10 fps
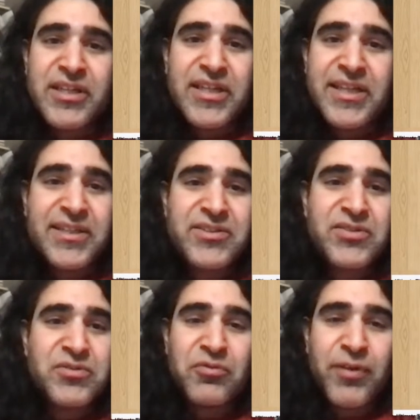
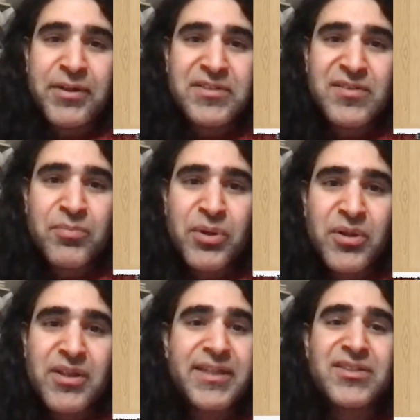It's very
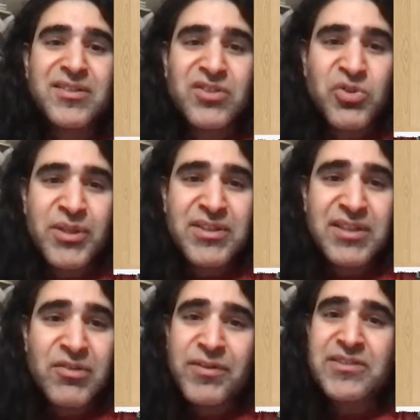simple, it's
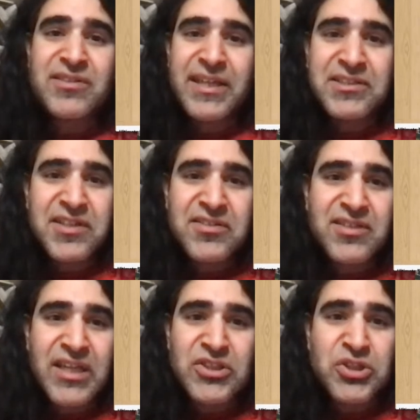intuitive, it's a nice
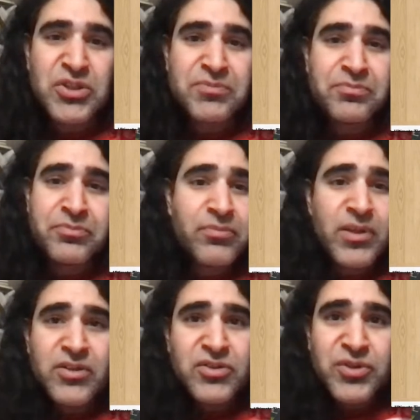extension,
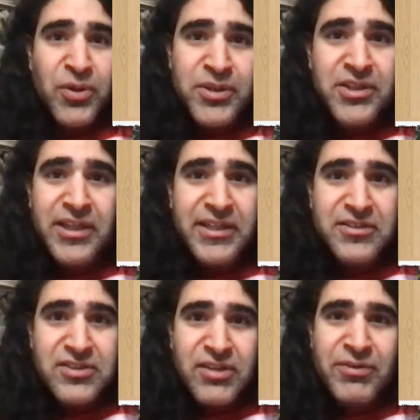solid like
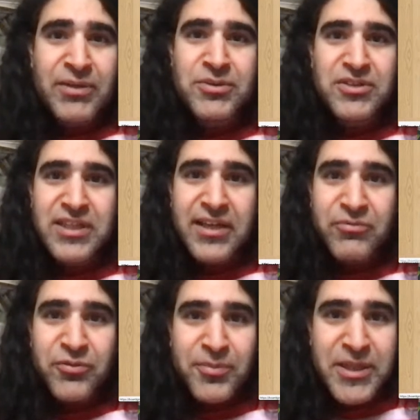7 out of 10
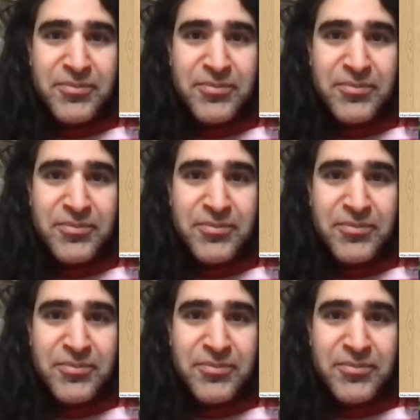for me.